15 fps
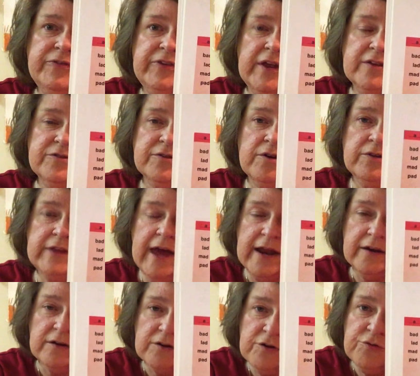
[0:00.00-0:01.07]
cents on
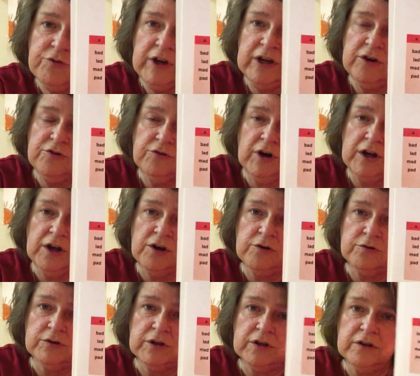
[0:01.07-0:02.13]
that green
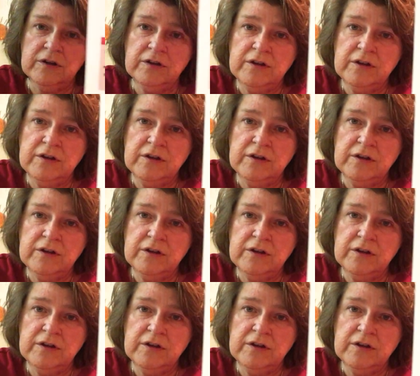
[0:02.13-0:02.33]
Crayola.